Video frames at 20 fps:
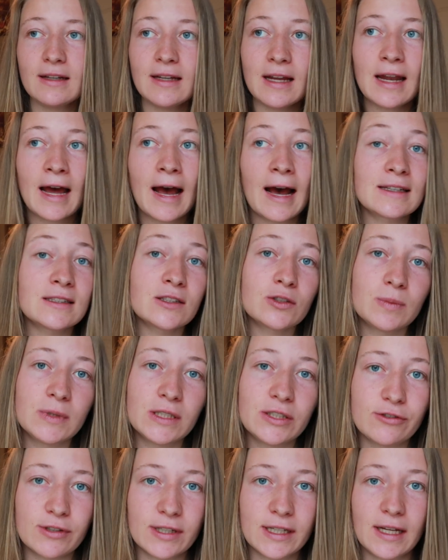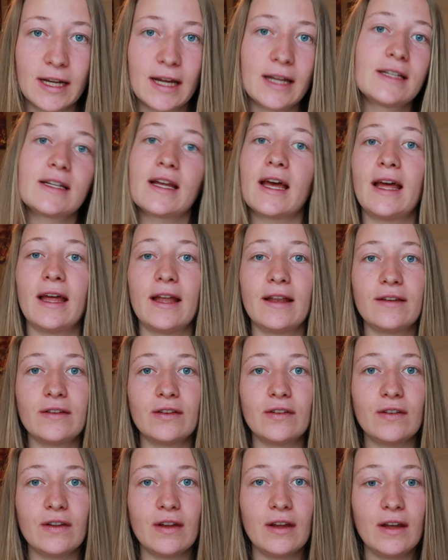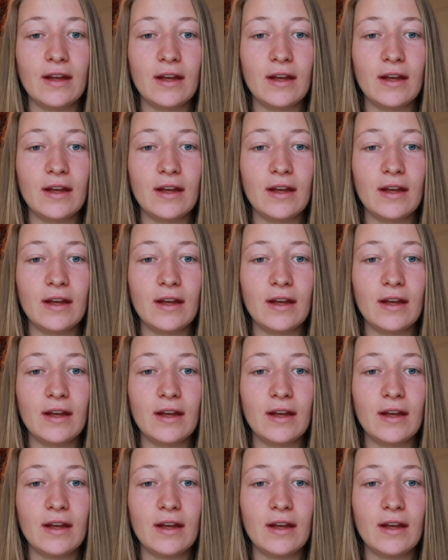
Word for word: that has to be treated and